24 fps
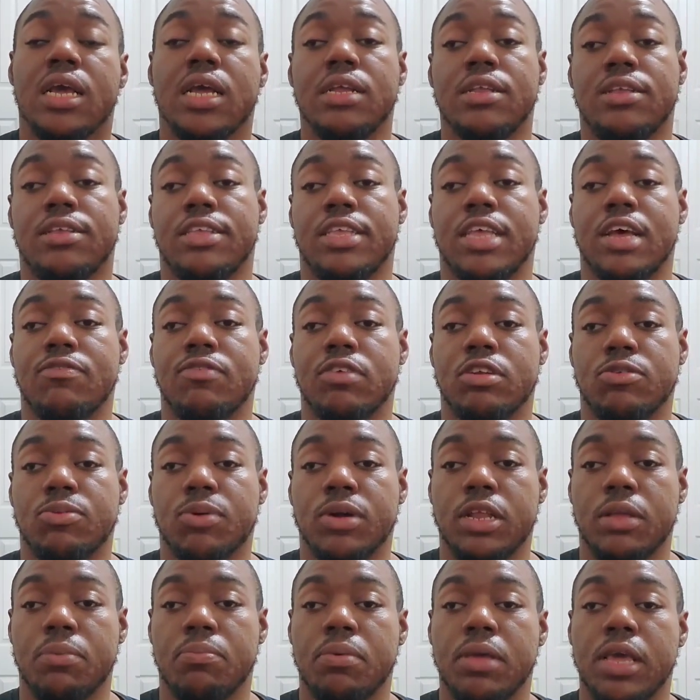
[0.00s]
in
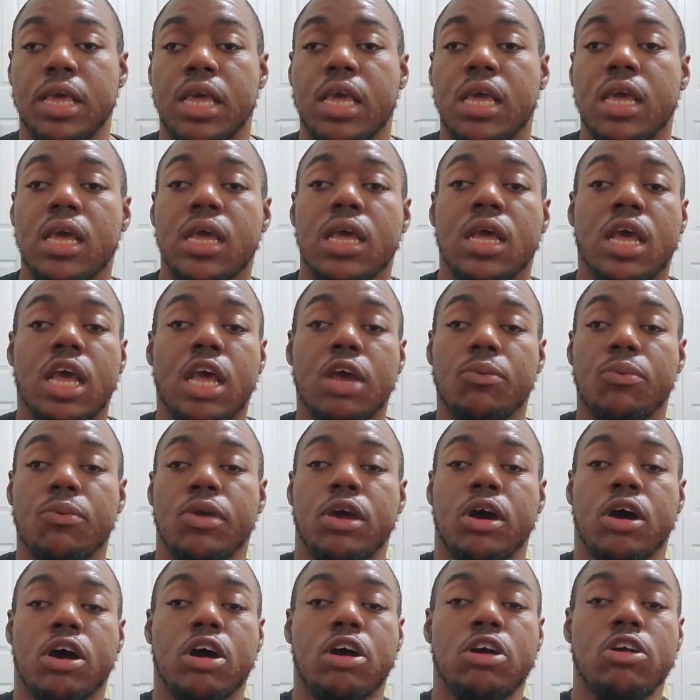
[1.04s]
720p, and
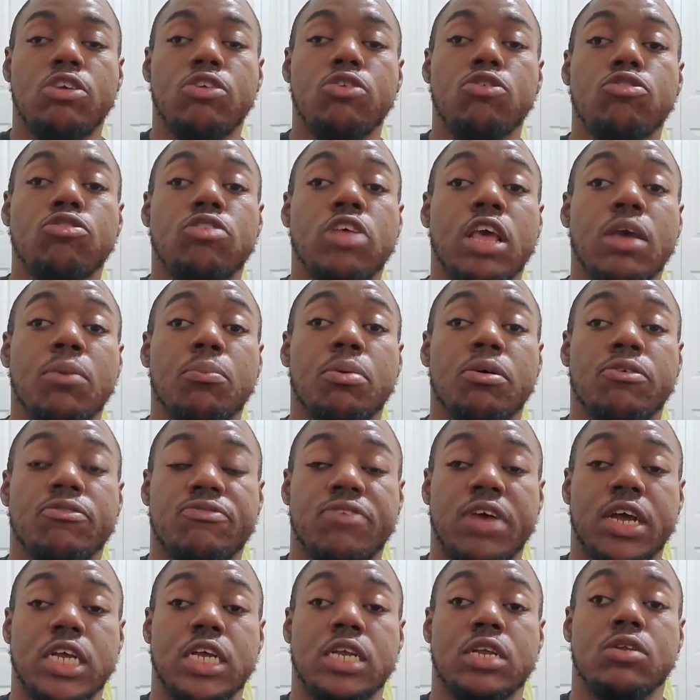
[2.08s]
we are using
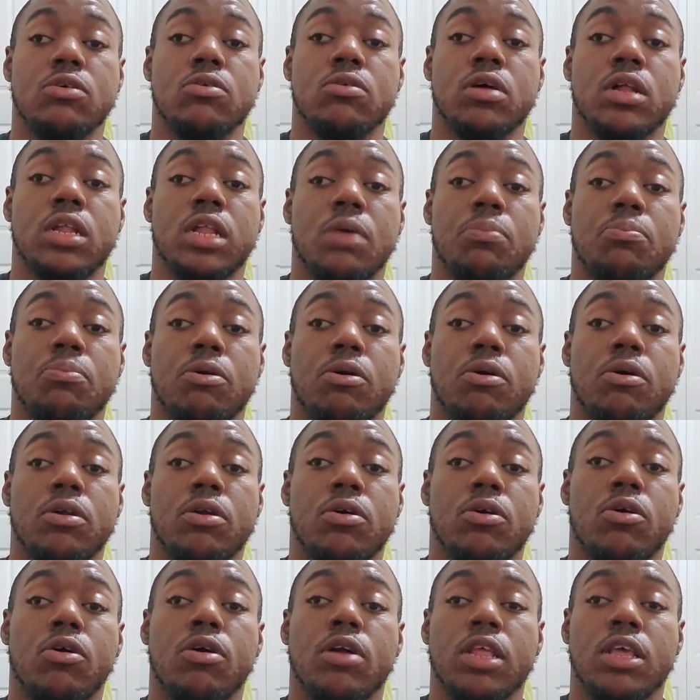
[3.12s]
professional clip-on
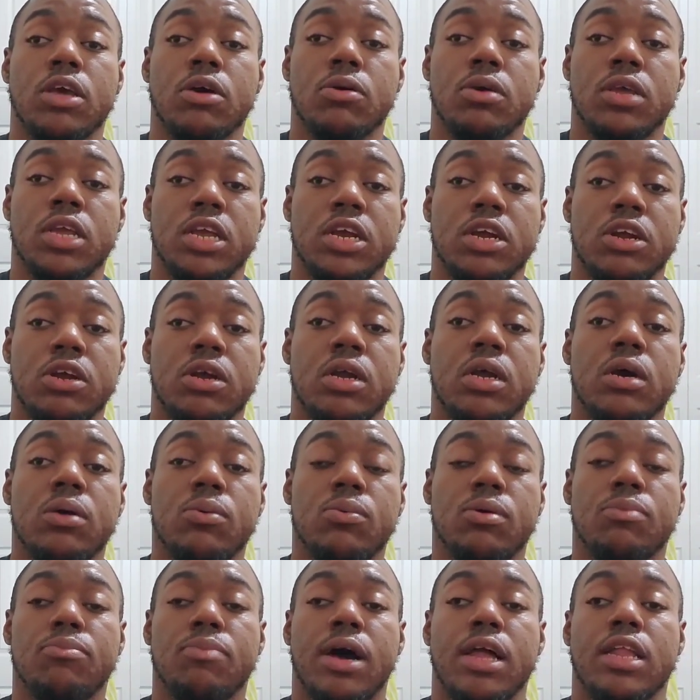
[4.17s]
audio here
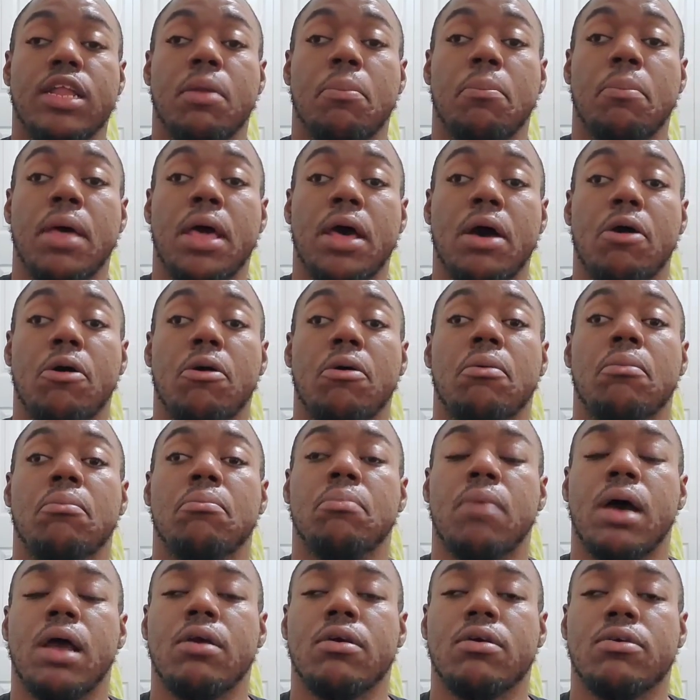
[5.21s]
with my lapel
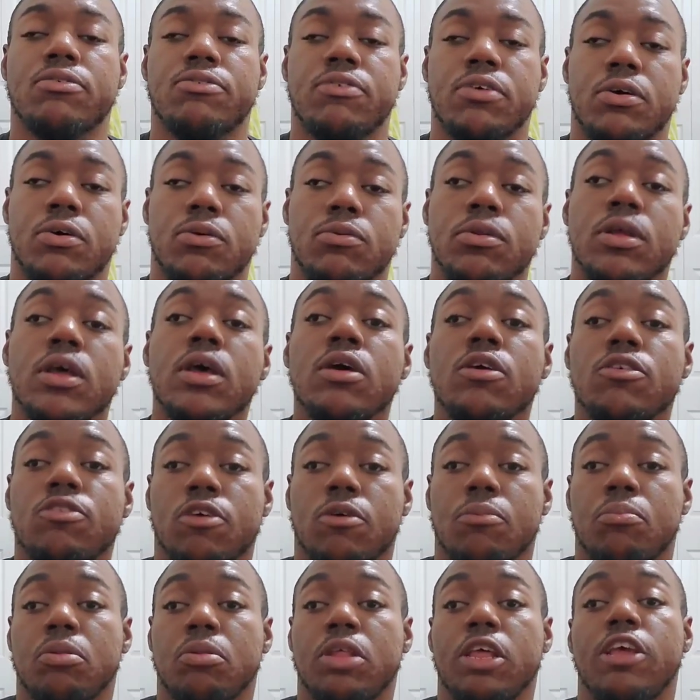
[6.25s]
microphone.
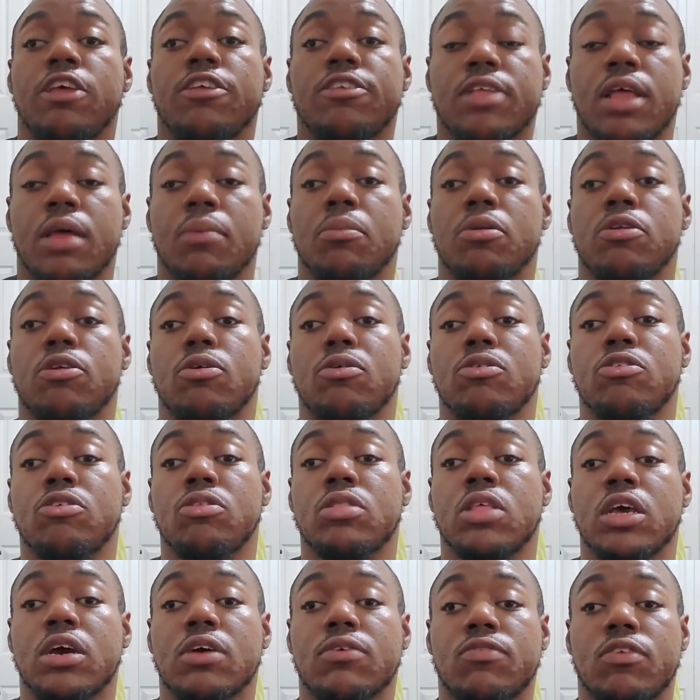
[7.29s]
So please let me know what you
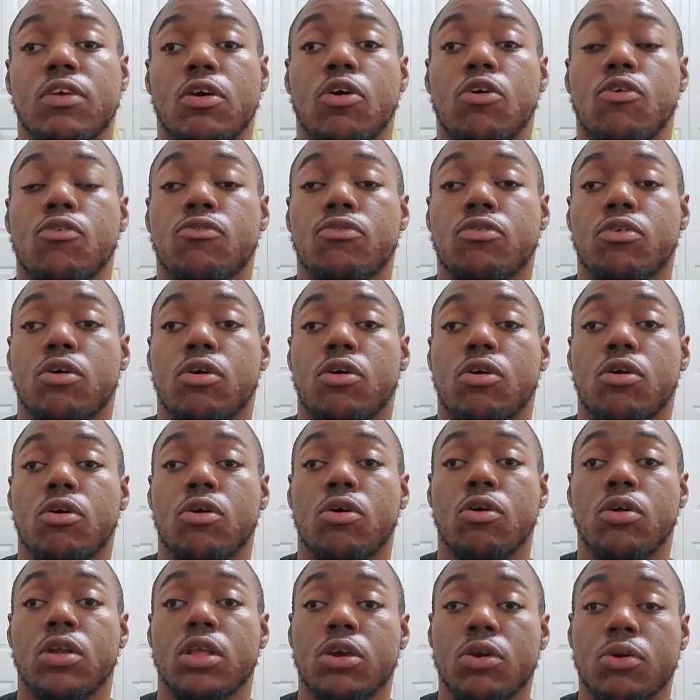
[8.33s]
think of the overall
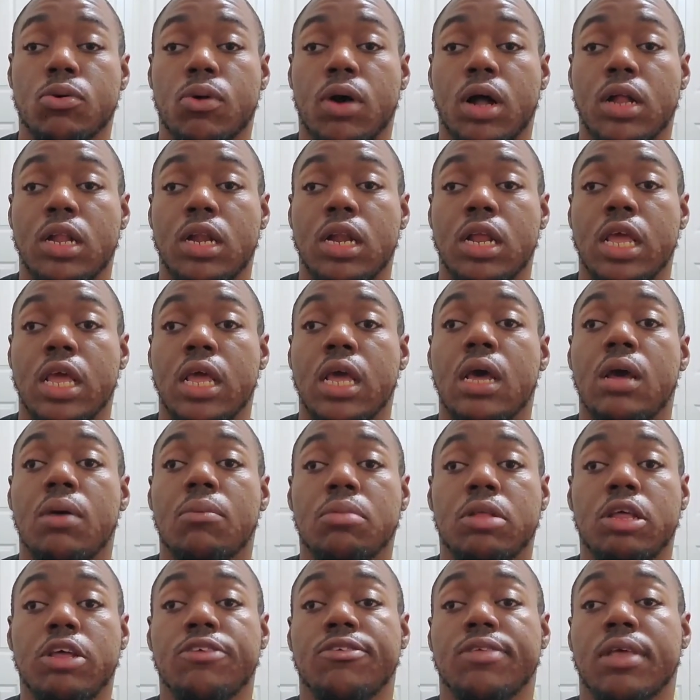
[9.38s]
audio quality.
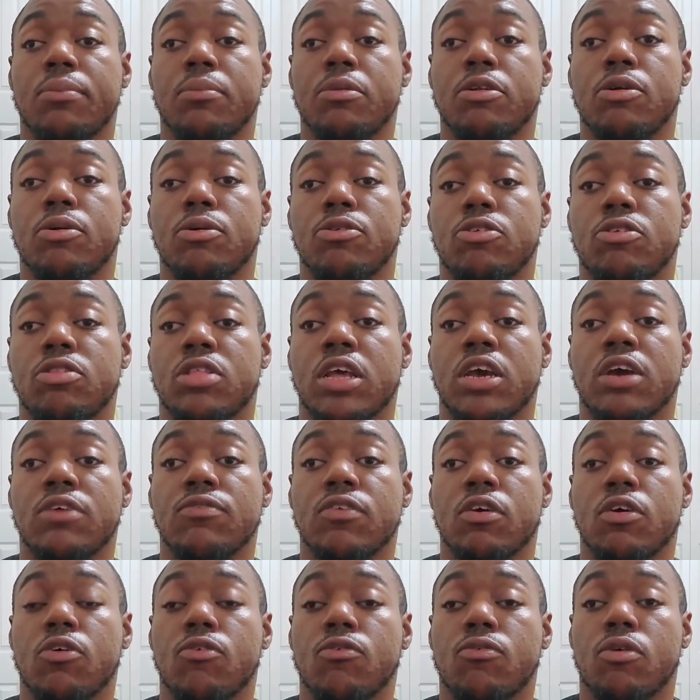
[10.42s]
Please let me know what you think of
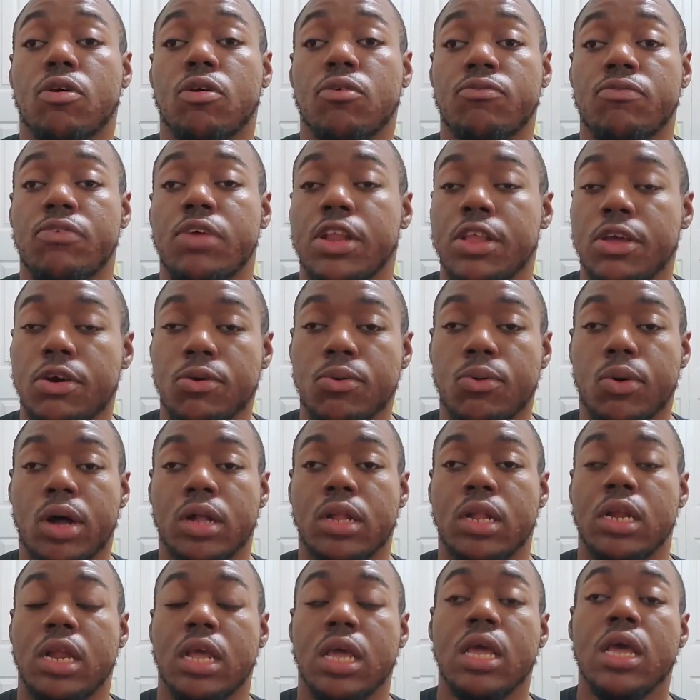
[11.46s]
the overall video
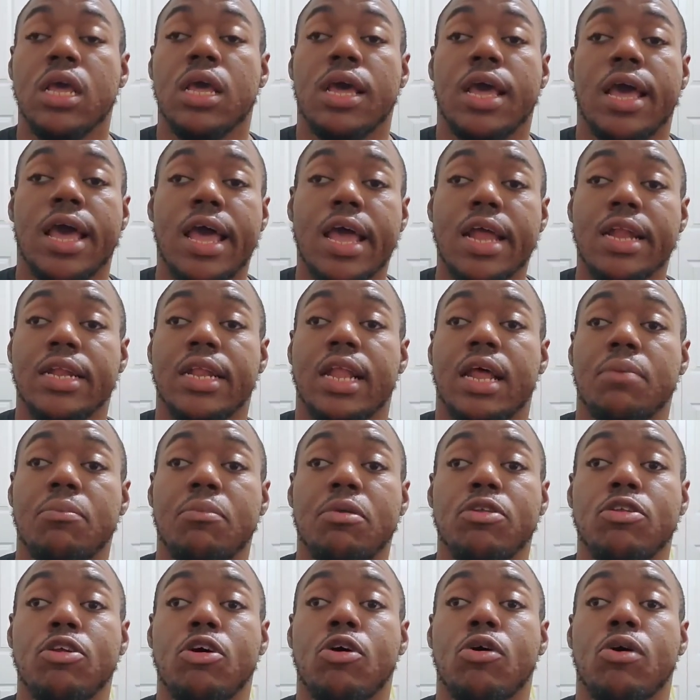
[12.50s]
quality, and let
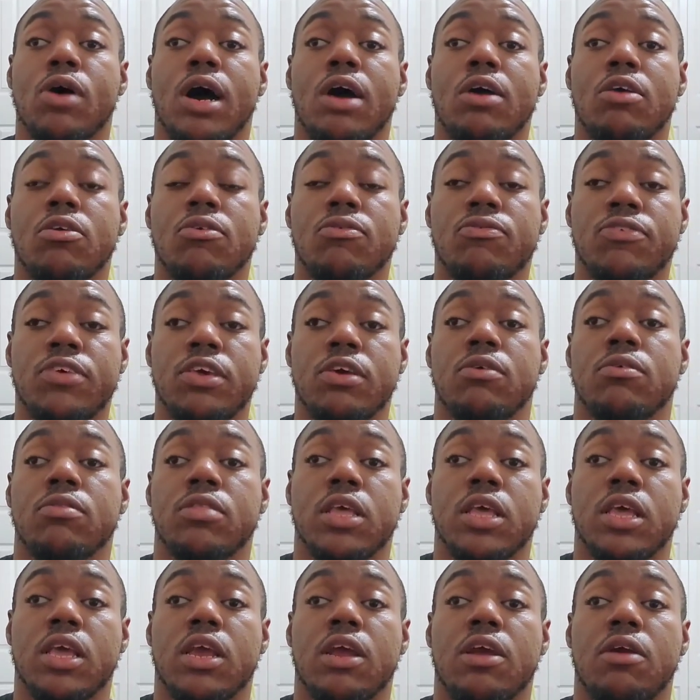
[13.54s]
me know how you feel
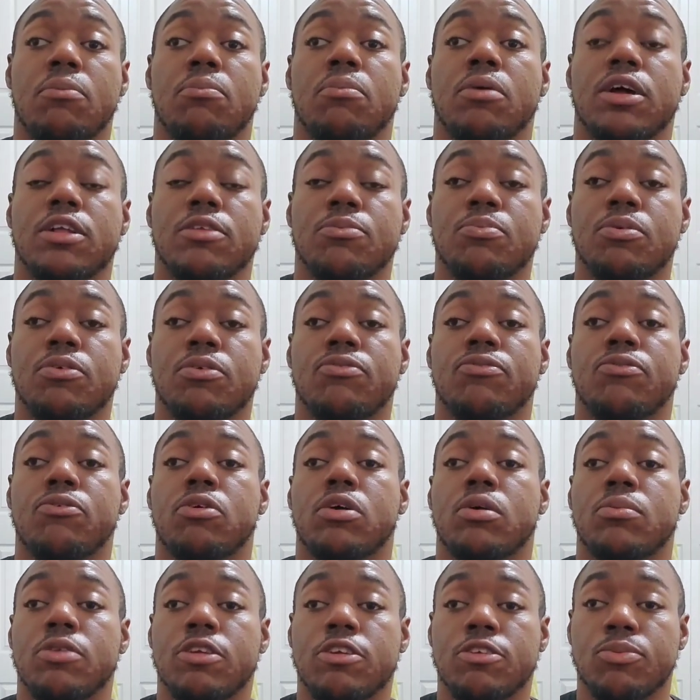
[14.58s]
the earbuds
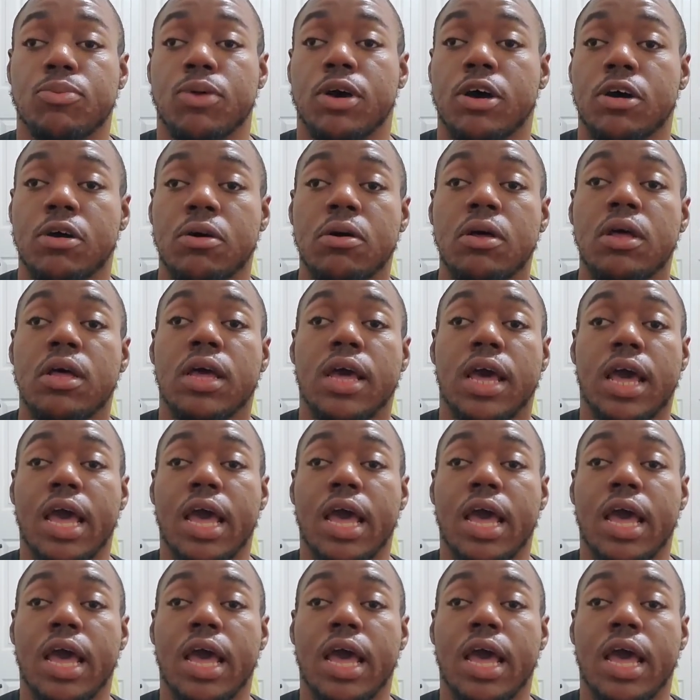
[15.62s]
performed as well.